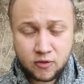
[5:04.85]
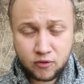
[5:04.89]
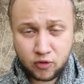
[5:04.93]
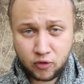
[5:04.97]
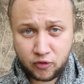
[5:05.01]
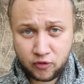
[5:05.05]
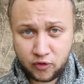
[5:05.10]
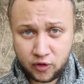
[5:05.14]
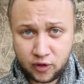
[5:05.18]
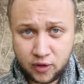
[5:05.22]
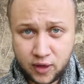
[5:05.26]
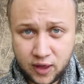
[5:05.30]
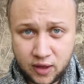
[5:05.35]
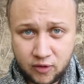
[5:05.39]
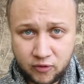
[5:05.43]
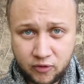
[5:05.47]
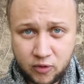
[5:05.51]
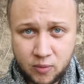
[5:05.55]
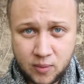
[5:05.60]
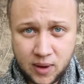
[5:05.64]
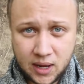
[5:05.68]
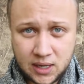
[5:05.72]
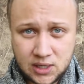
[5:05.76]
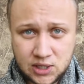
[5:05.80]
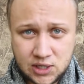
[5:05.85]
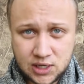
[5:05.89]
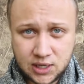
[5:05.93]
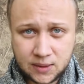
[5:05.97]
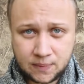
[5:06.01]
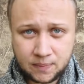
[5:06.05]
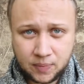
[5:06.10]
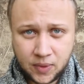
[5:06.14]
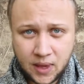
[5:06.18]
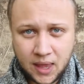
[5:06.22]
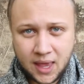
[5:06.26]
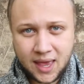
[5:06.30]
for further
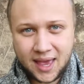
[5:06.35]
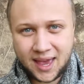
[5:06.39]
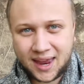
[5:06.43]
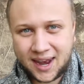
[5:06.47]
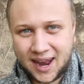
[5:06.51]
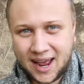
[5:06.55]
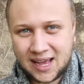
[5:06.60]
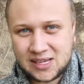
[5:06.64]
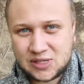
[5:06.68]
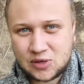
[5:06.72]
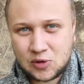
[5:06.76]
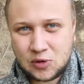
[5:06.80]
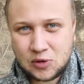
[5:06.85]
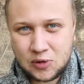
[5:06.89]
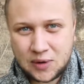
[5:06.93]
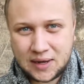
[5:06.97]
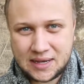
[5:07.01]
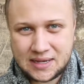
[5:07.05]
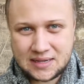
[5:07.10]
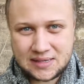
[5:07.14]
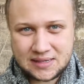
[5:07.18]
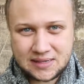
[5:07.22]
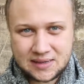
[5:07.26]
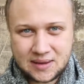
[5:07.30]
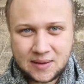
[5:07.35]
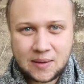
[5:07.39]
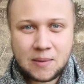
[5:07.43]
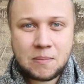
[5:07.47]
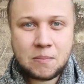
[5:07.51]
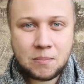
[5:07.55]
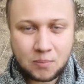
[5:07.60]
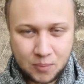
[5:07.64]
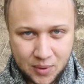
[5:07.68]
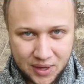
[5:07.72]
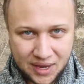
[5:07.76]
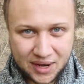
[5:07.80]
information. And as always,
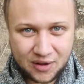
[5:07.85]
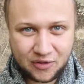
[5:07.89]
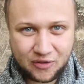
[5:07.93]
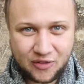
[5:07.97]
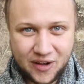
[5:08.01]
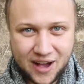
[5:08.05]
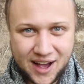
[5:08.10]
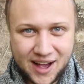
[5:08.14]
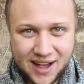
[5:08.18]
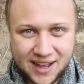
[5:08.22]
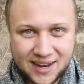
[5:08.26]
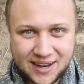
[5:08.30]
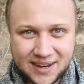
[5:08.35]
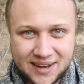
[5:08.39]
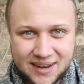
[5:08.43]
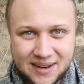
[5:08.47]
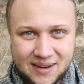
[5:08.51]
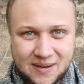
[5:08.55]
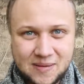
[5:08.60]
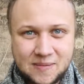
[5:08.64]
be defined.